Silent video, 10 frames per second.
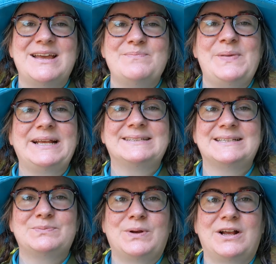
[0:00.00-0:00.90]
makes
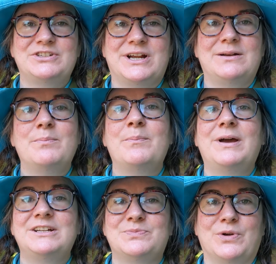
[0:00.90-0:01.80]
this project
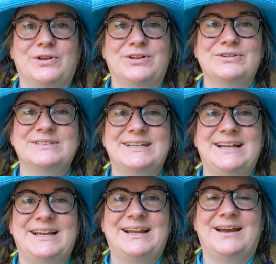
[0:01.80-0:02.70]
much more
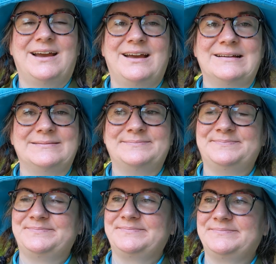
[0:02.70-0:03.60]
closely um,